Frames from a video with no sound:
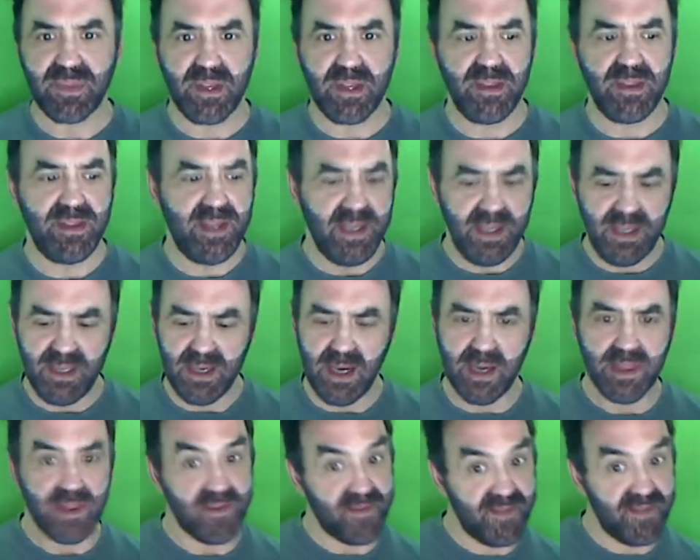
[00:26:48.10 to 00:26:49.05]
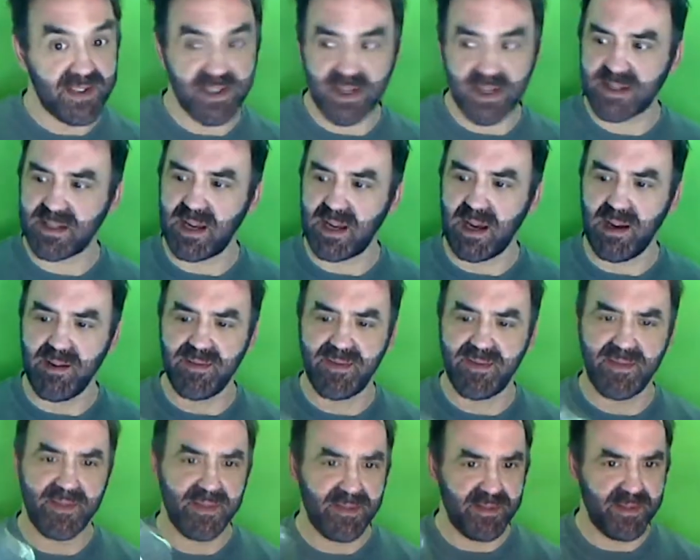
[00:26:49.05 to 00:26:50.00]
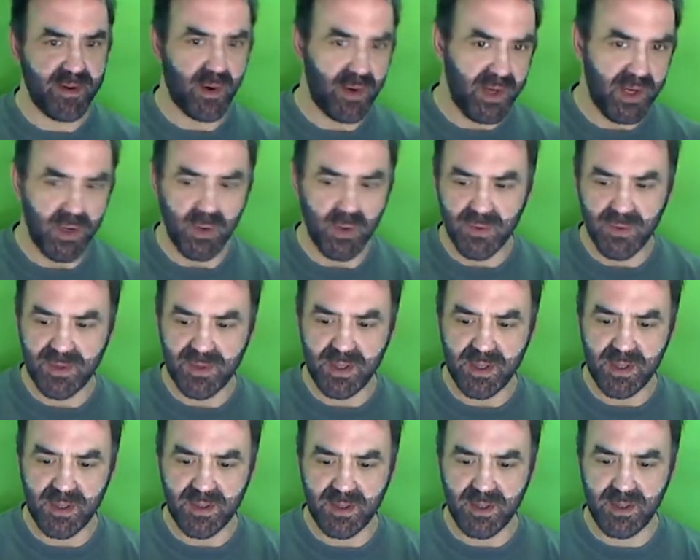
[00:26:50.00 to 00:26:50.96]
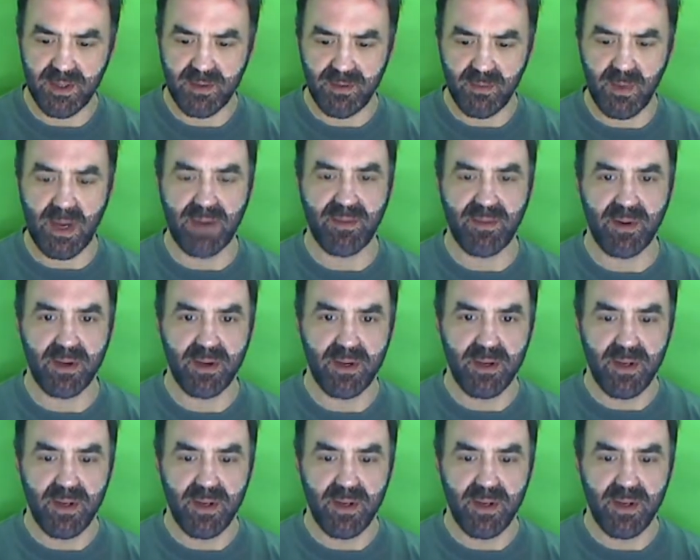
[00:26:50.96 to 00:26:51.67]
the physics of, or the whatever.